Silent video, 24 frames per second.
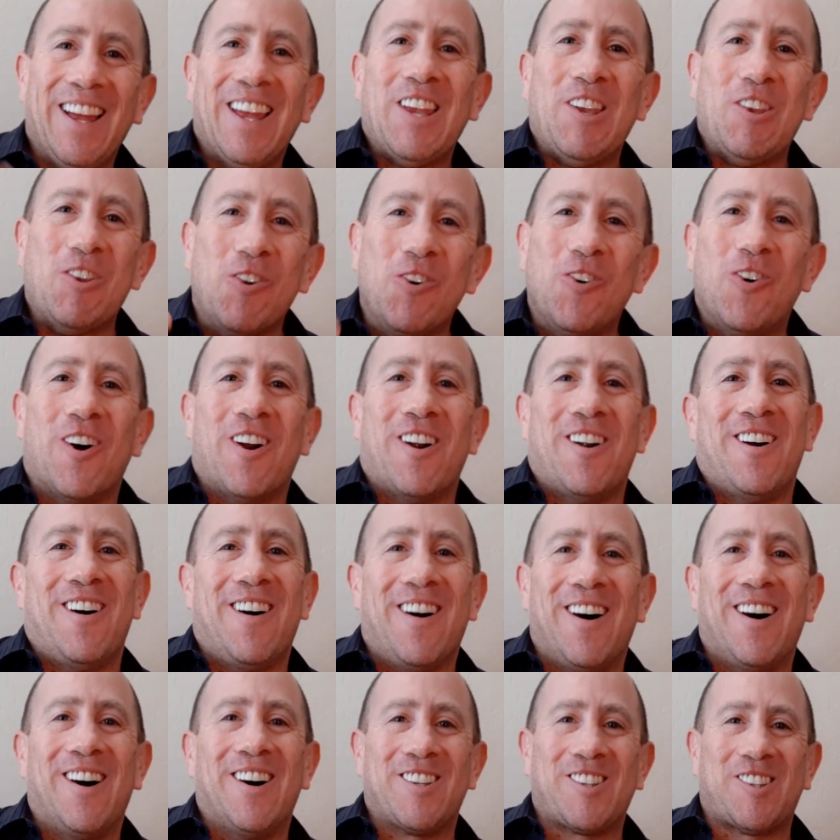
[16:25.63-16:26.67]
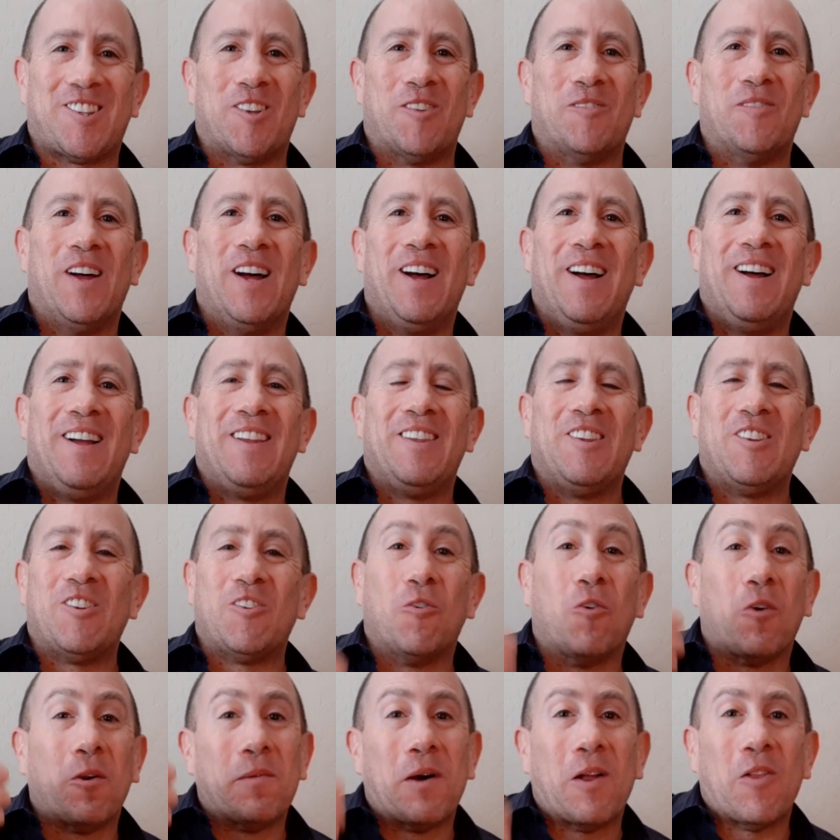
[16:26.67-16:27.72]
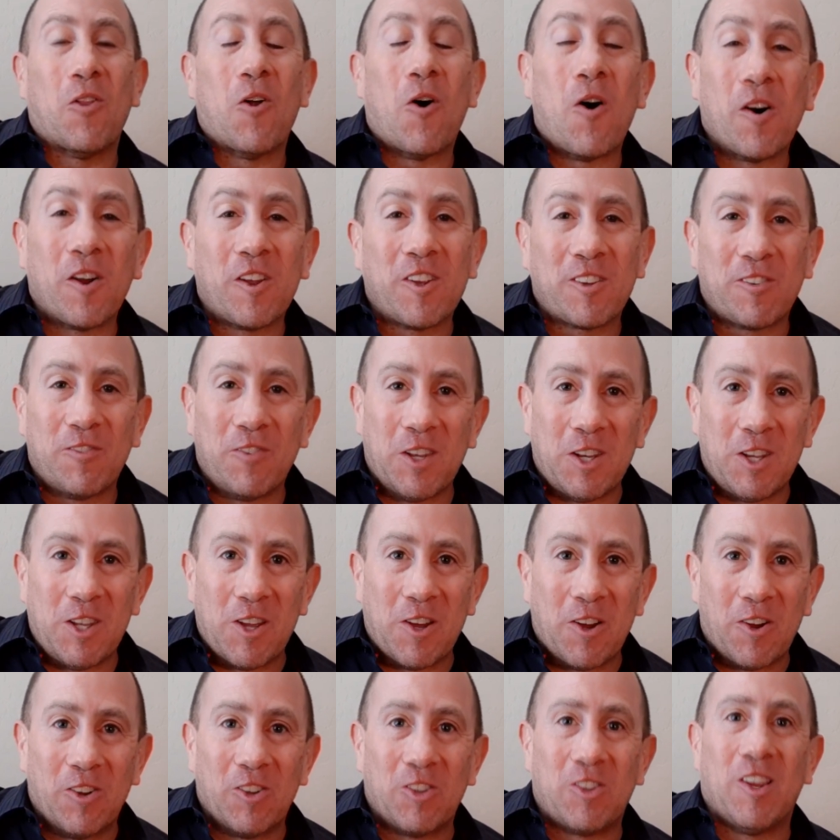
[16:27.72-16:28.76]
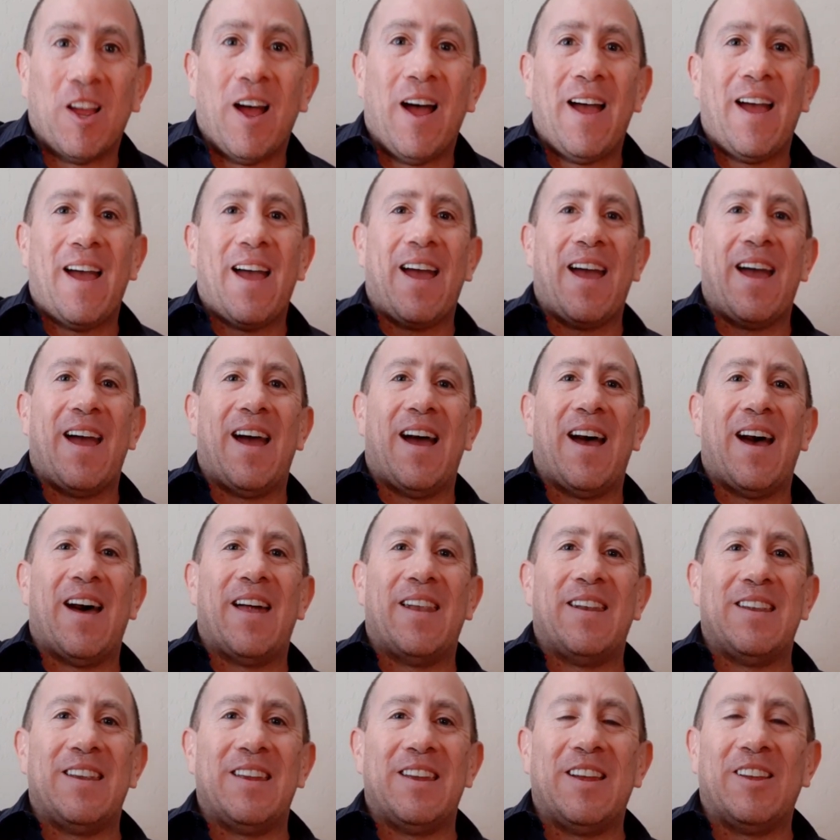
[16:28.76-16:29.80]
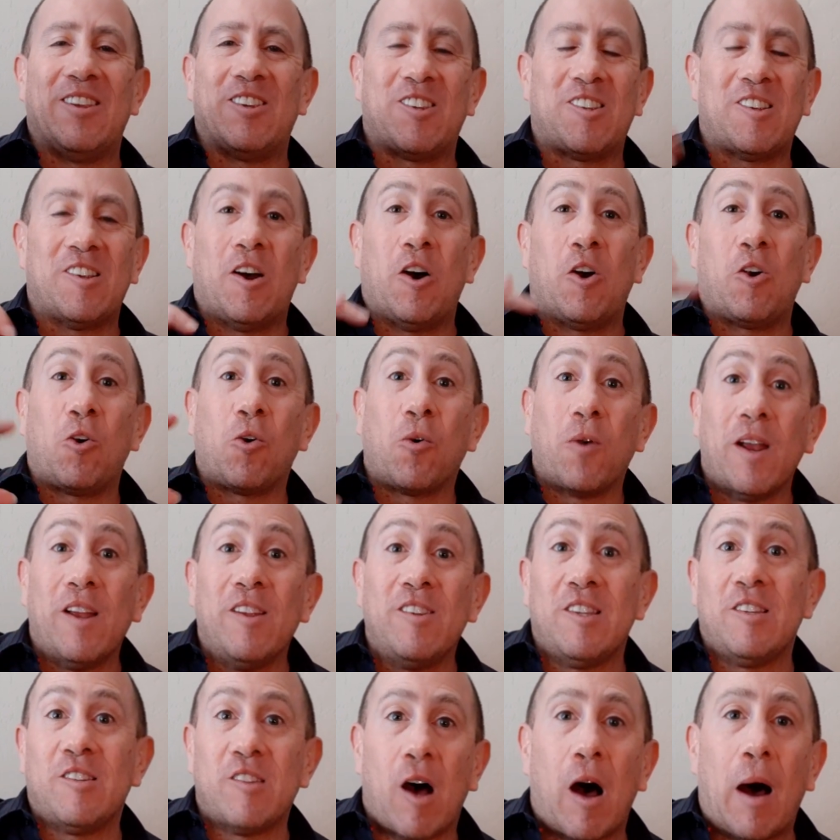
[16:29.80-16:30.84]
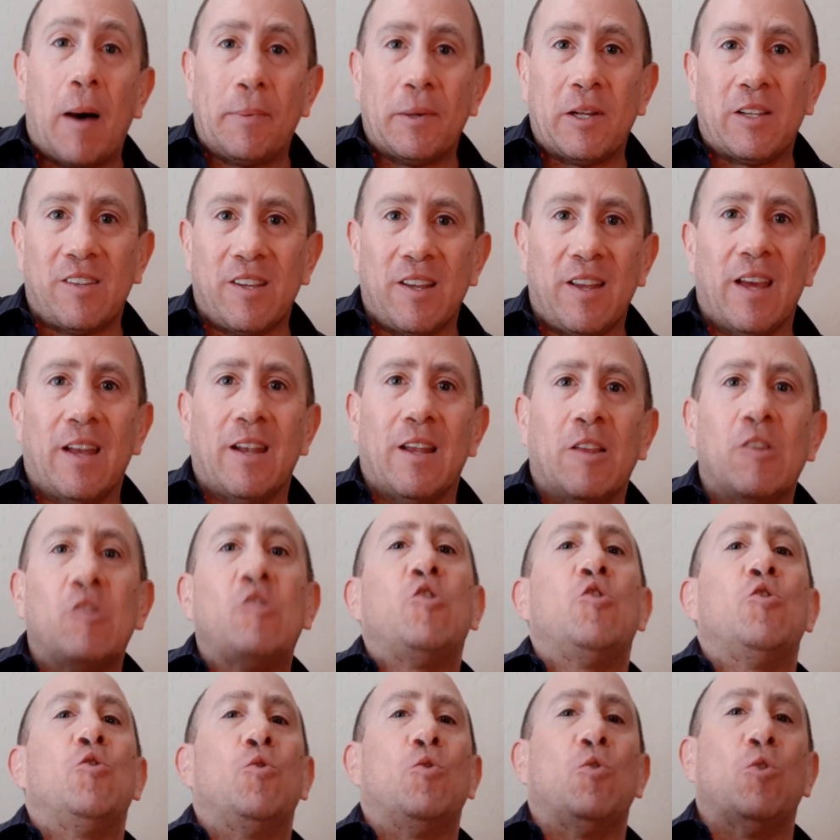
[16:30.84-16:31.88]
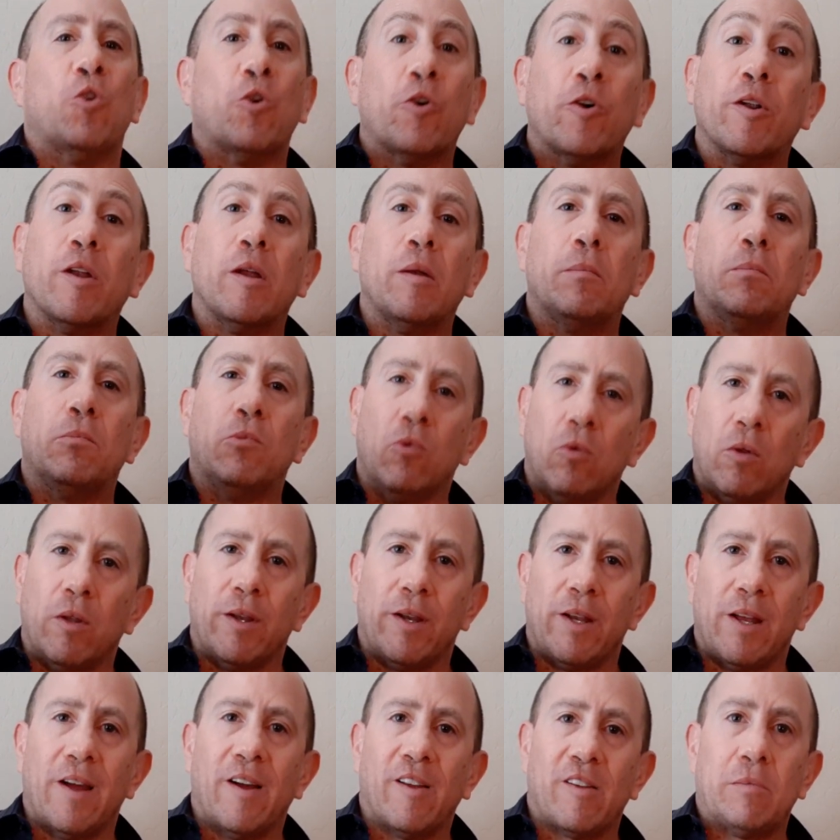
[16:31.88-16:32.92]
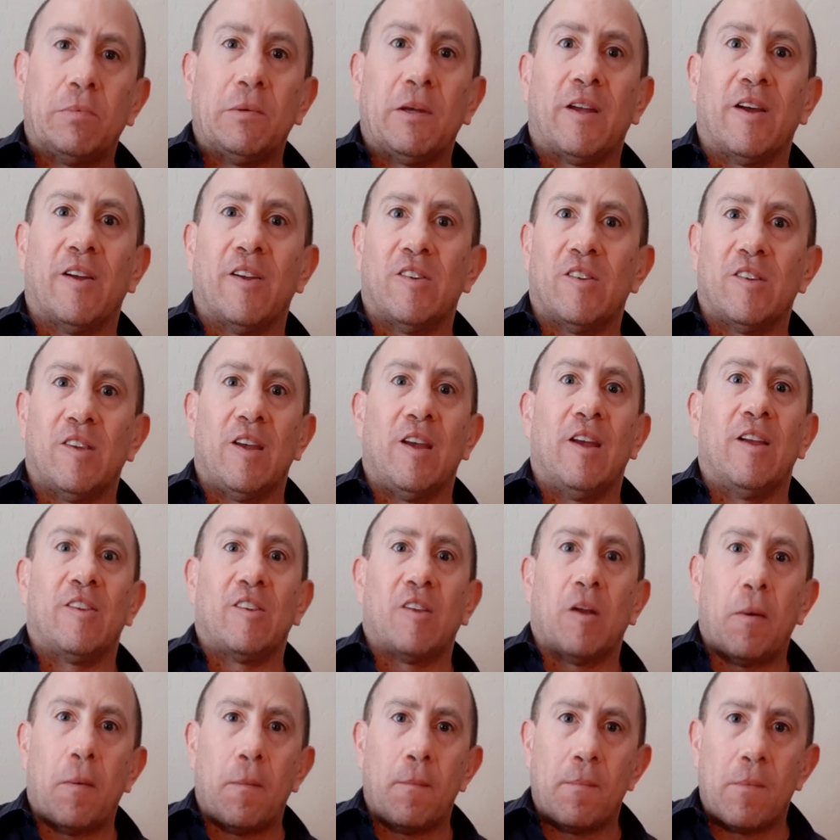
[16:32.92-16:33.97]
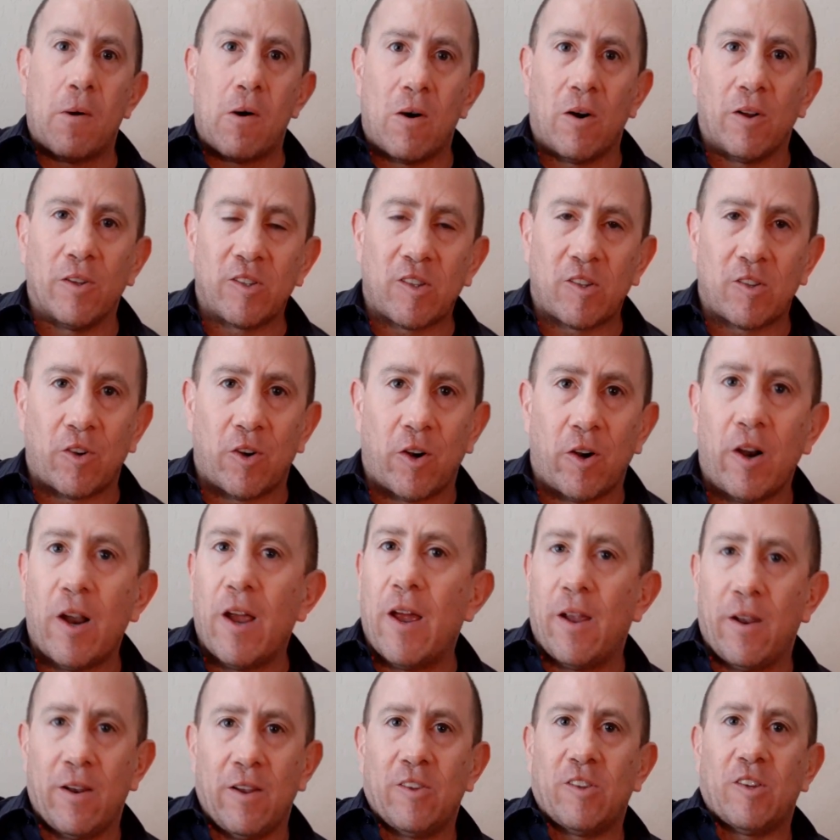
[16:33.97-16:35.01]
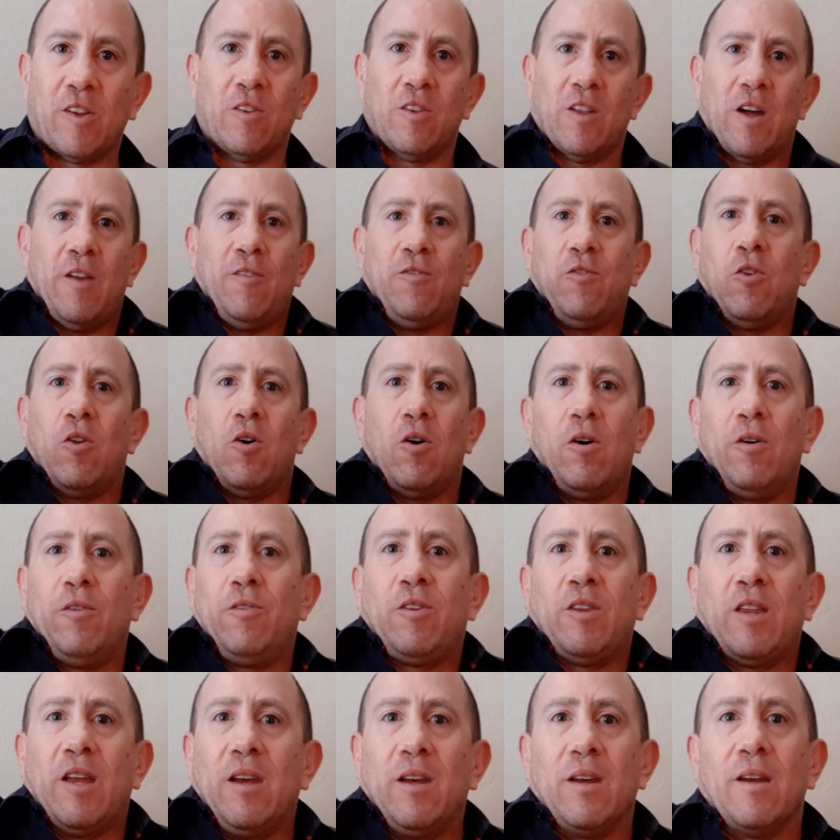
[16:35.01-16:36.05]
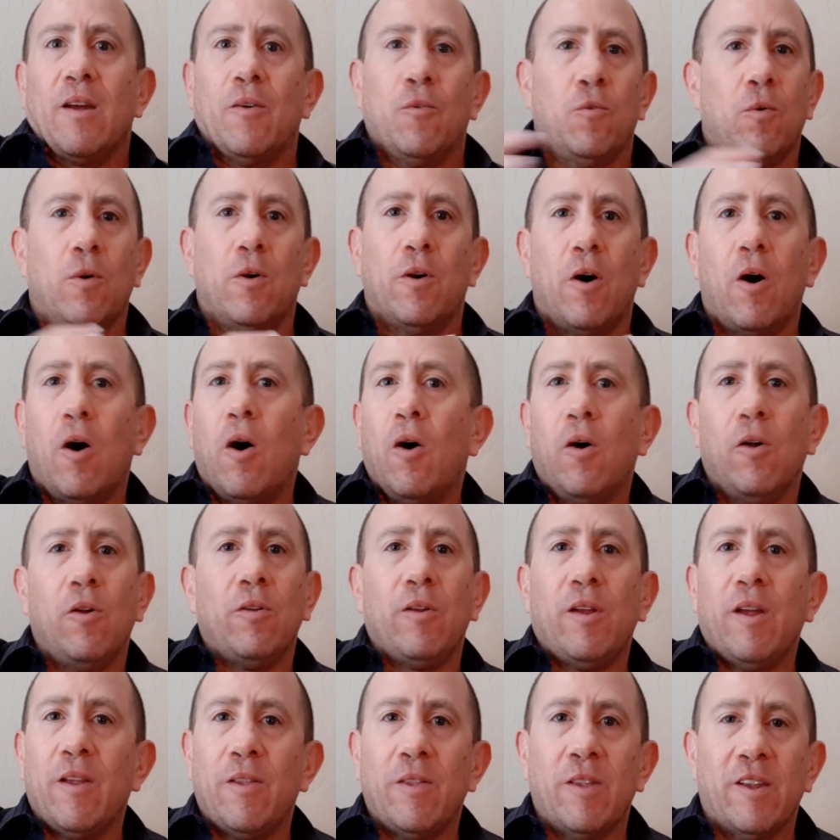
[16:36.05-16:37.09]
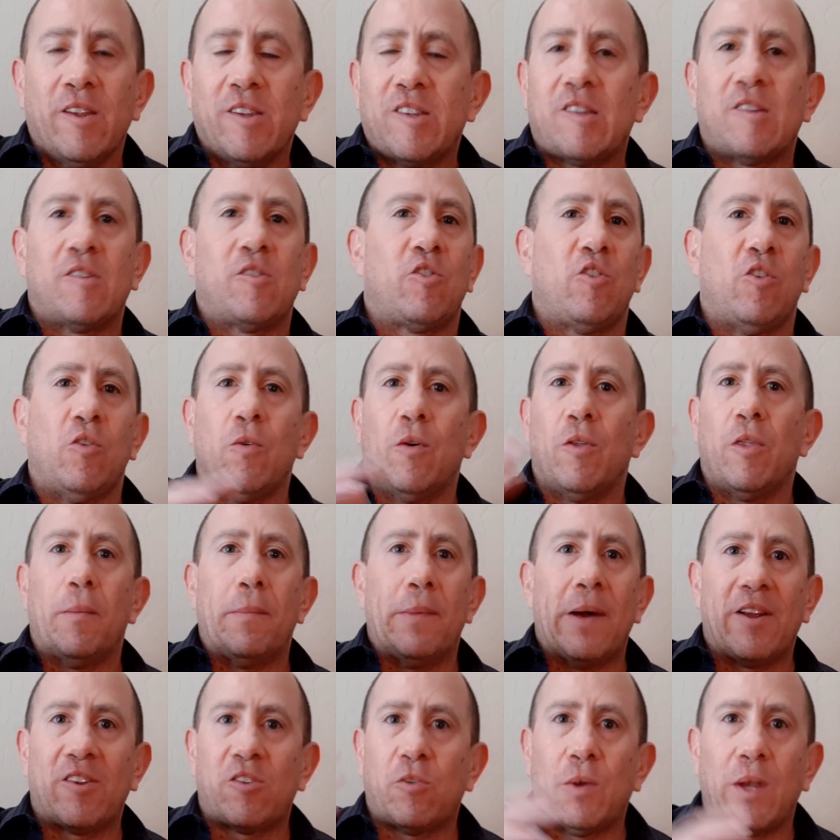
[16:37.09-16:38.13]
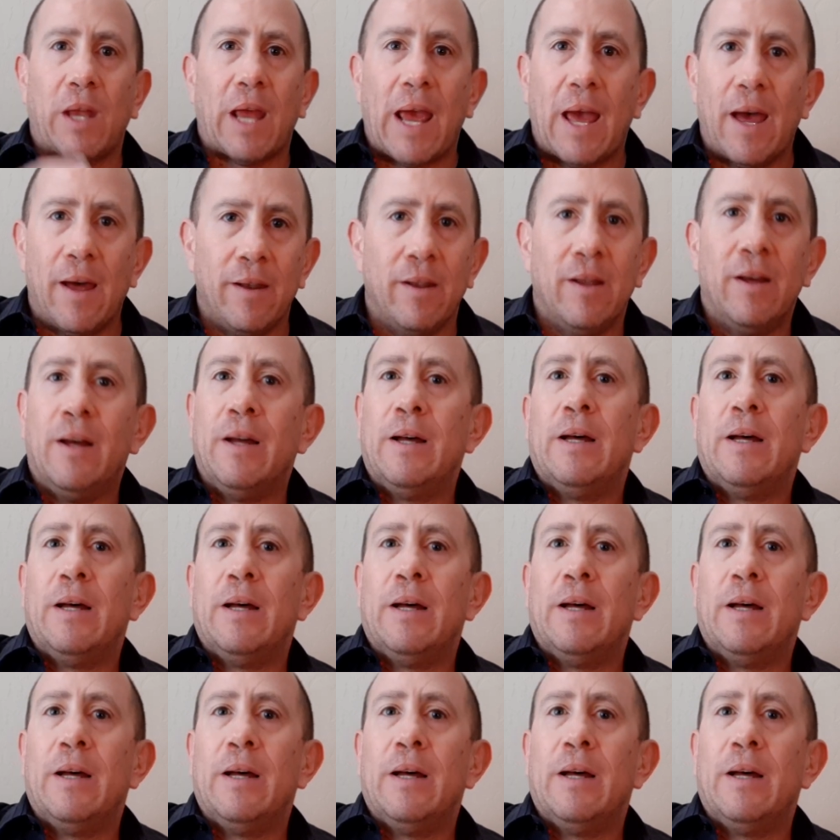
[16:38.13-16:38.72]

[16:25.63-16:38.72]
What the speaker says: you are awesome. This is one of my longest videos. And it's a crazy topic to get into, learning Bulerias, because it's a monster and it's a lifelong thing. We're all in this doing the best we can,